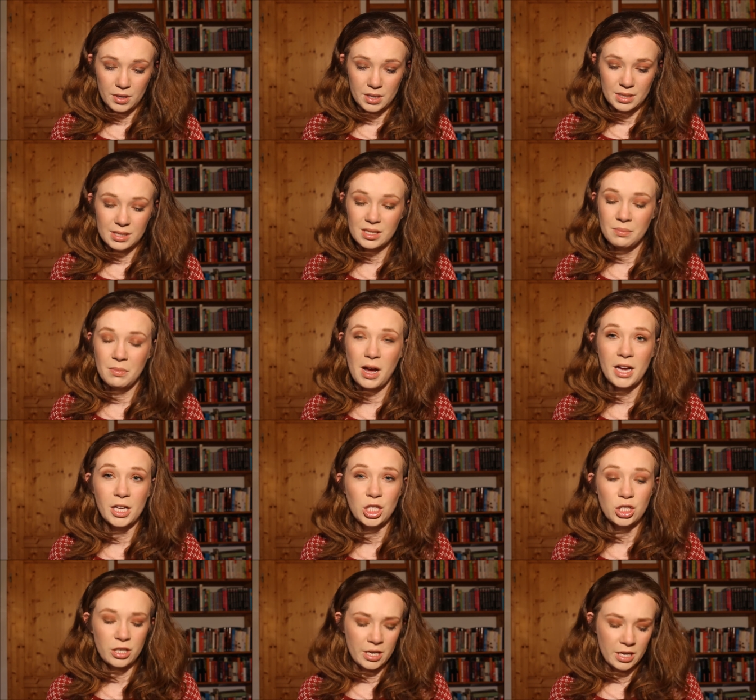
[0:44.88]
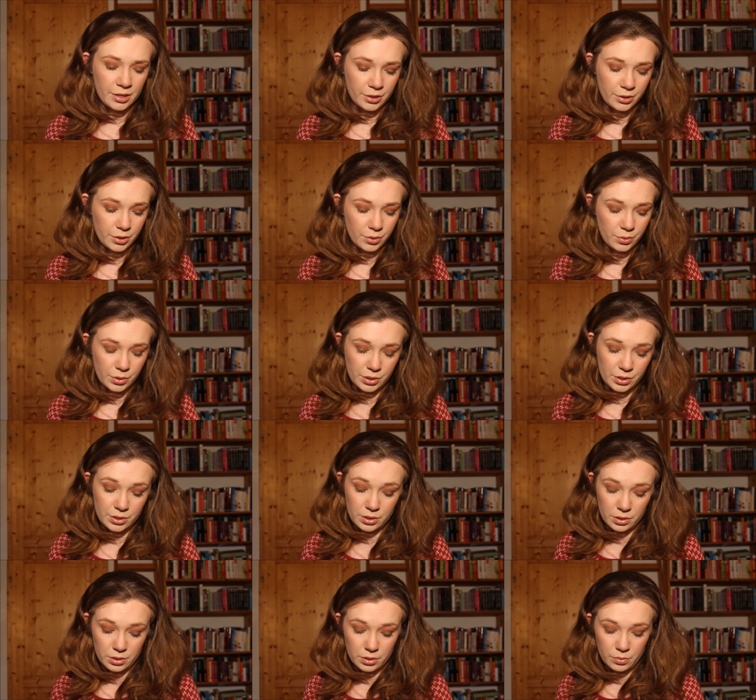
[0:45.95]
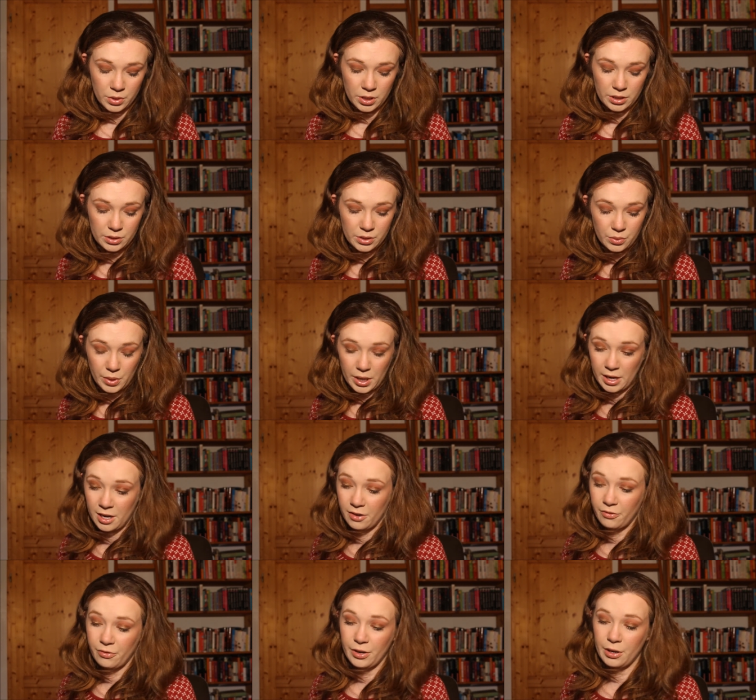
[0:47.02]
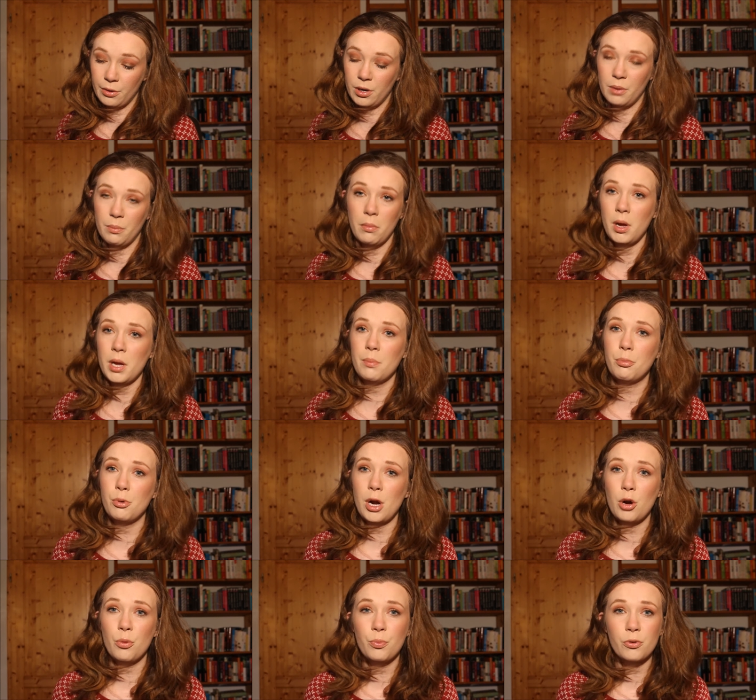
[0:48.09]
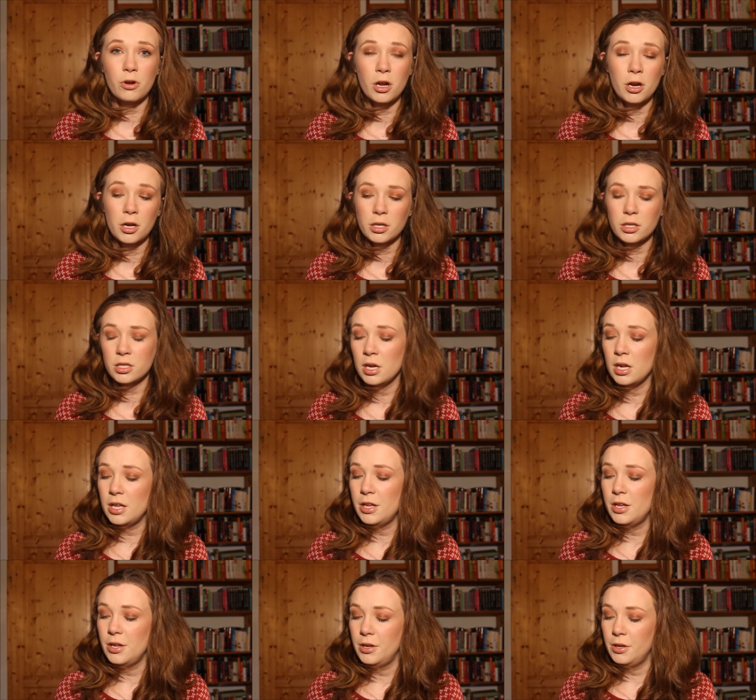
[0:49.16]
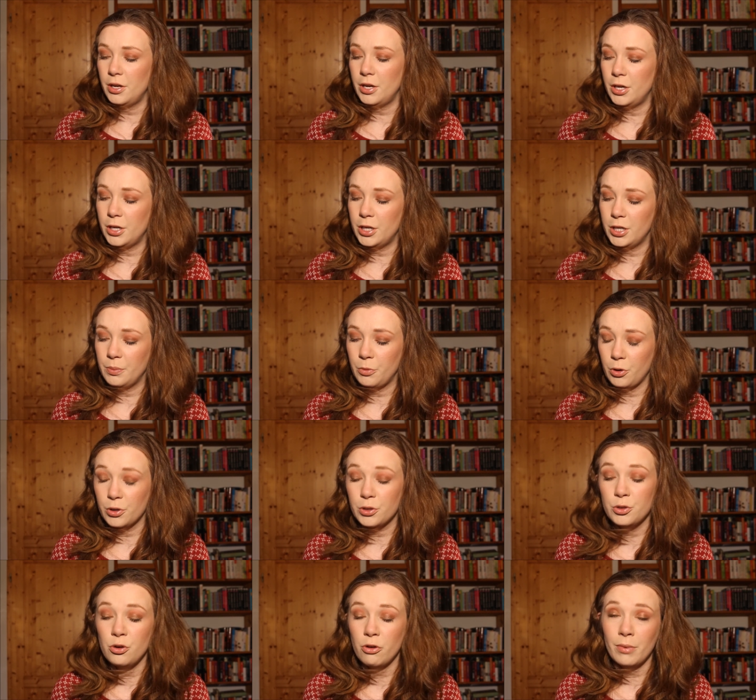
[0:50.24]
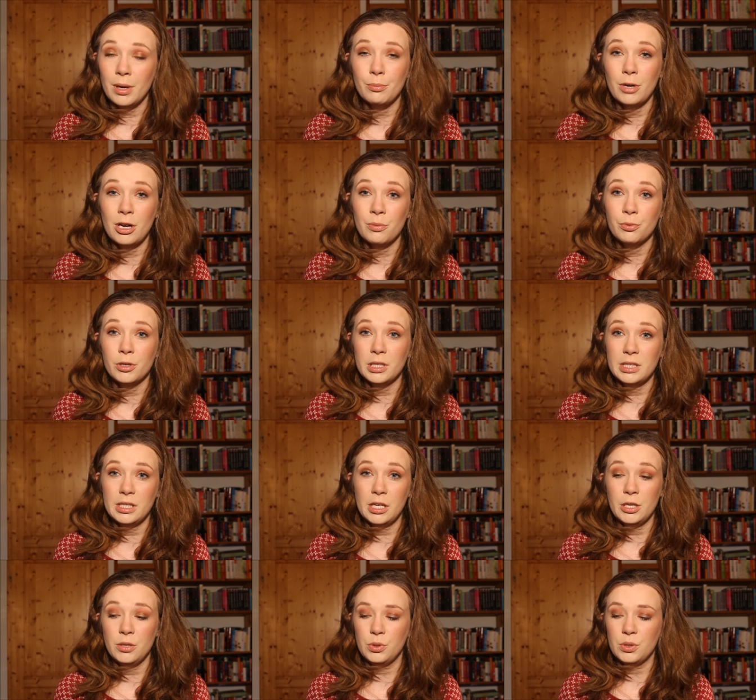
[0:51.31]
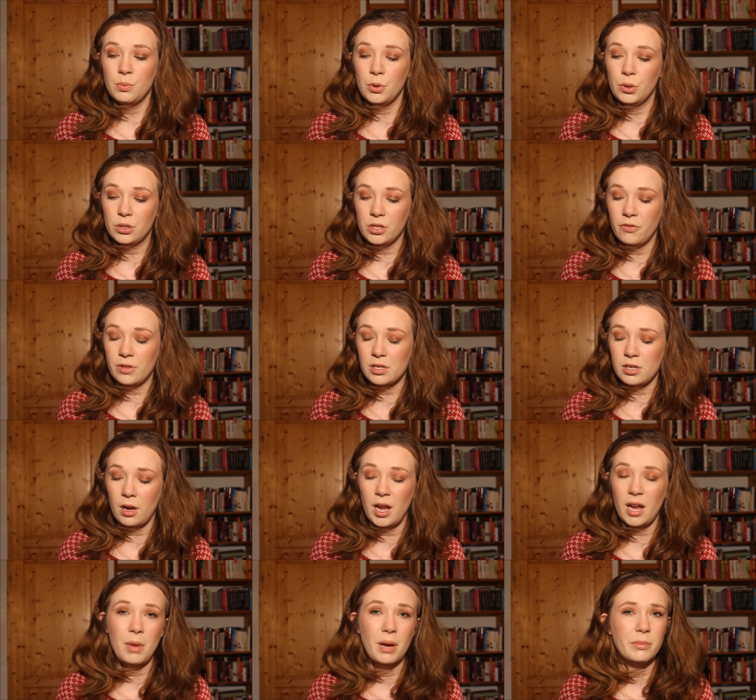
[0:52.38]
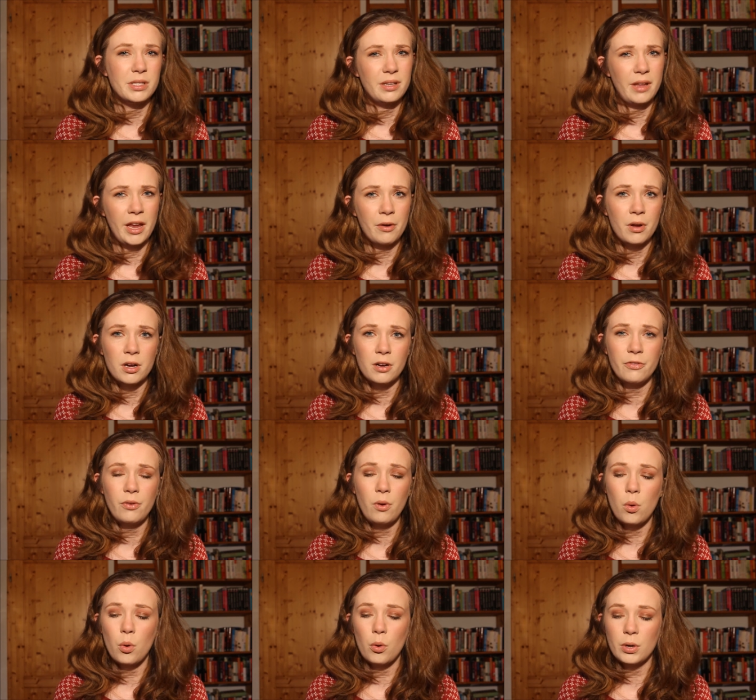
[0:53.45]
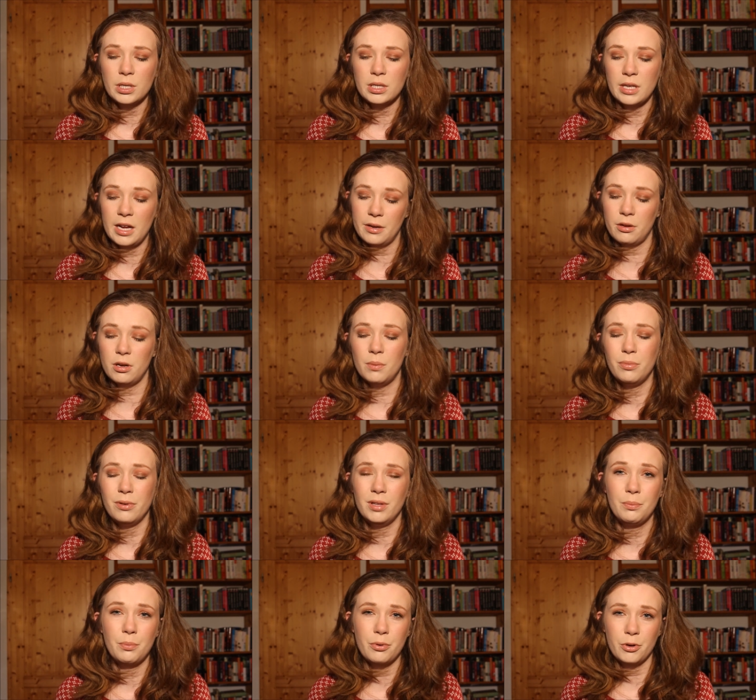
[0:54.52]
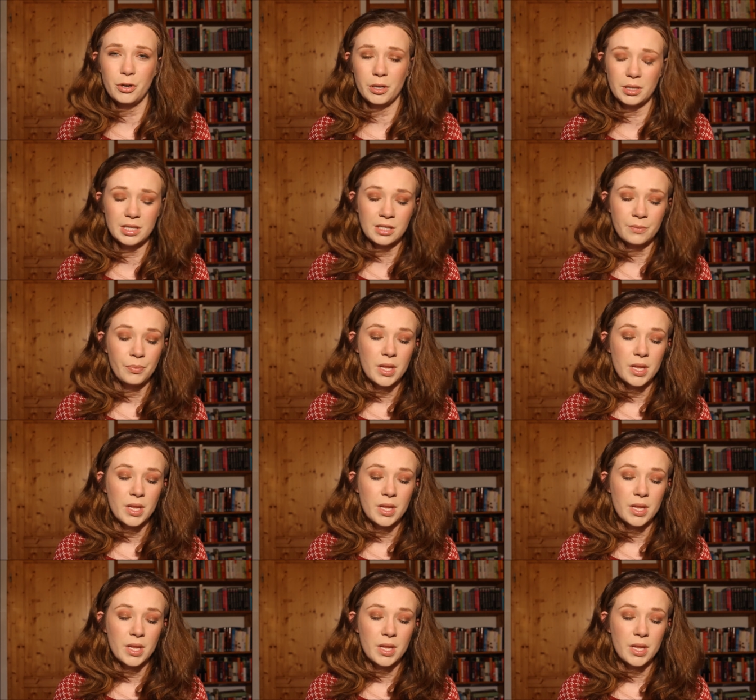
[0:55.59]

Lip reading: some eyeshadows. What else do we have here? My brow product, or two of my brow products that I use most of the time, my mascara of course, and a couple of products.